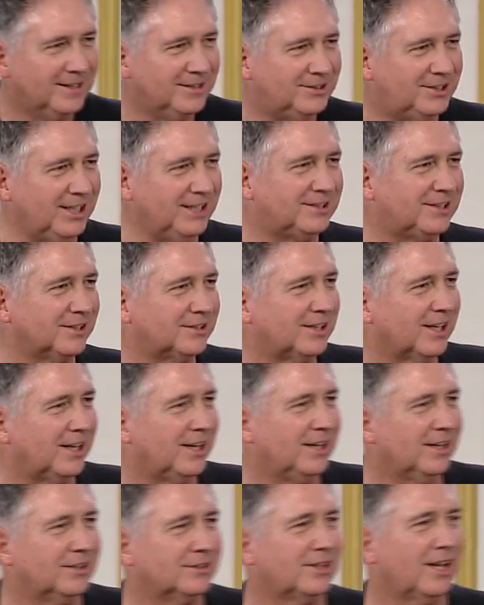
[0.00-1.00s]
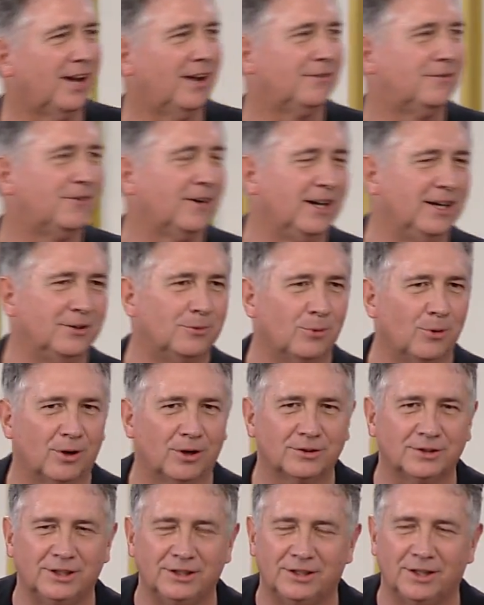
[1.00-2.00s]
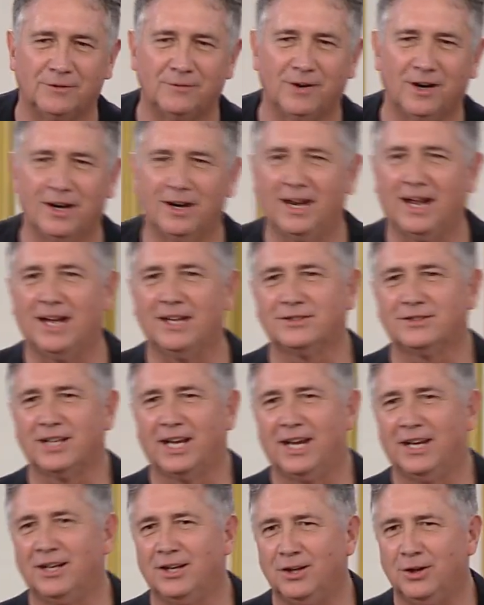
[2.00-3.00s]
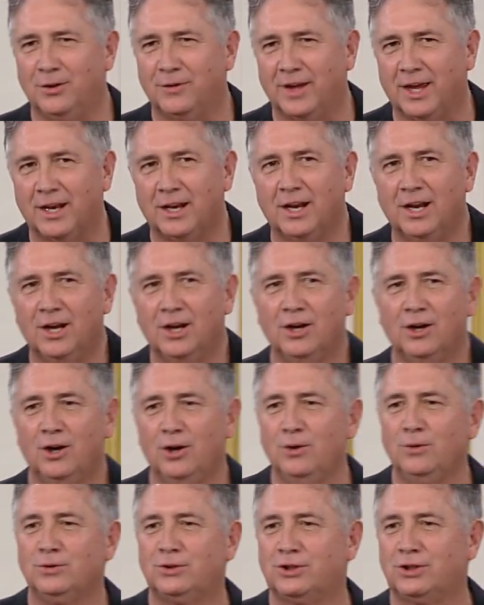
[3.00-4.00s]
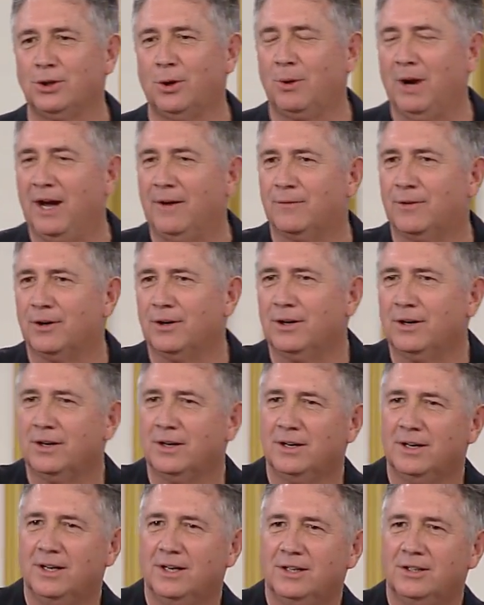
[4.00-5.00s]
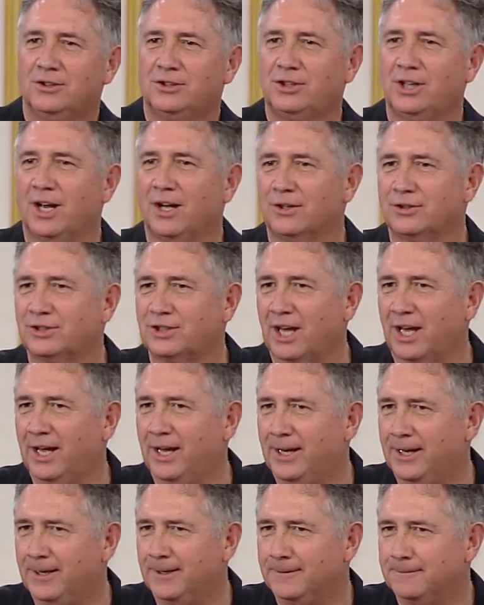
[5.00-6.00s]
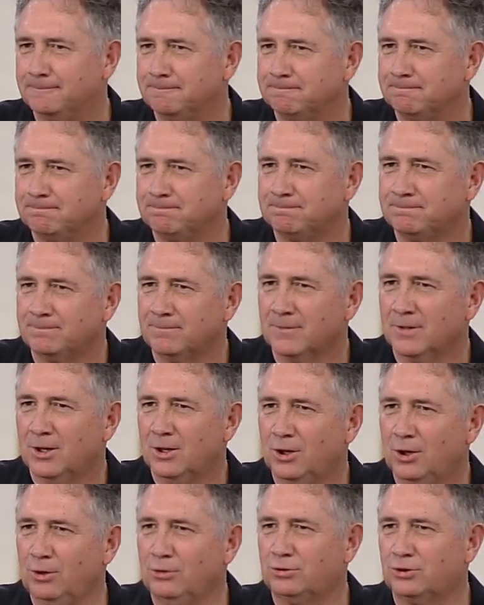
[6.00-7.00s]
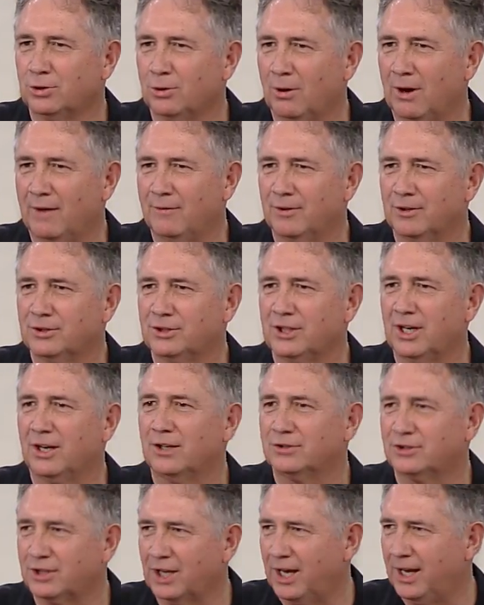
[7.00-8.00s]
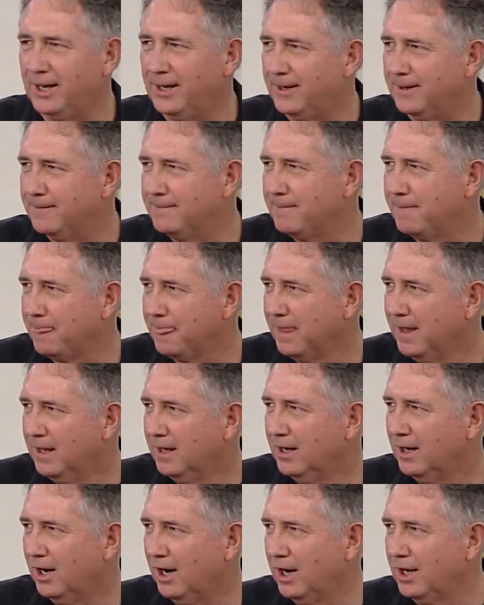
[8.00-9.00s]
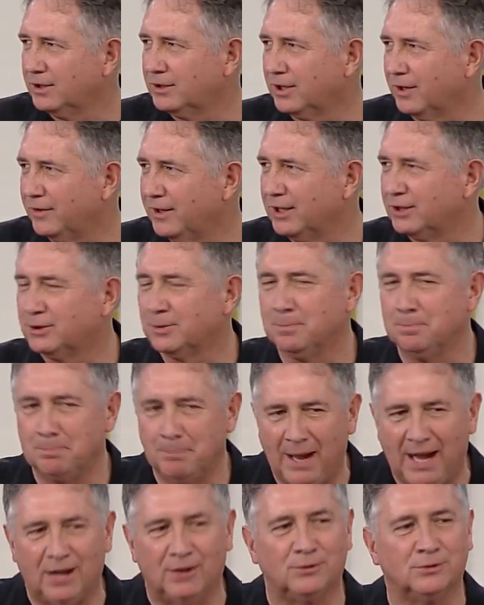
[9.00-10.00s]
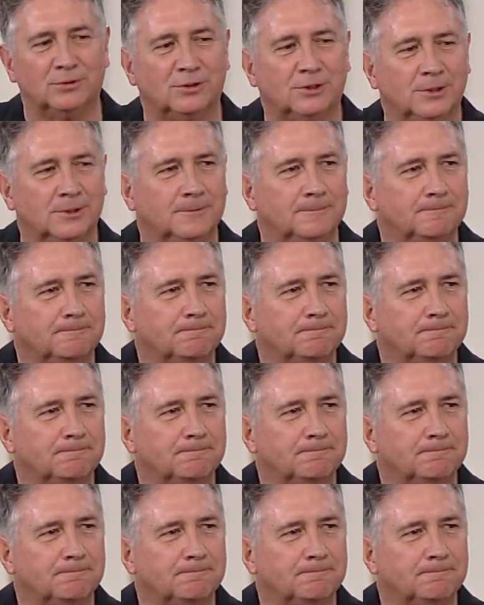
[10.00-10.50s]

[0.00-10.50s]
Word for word: Jesus said, Here's how faith works. He said, Verily I say unto you that whosoever shall say, whosoever shall say unto this mountain,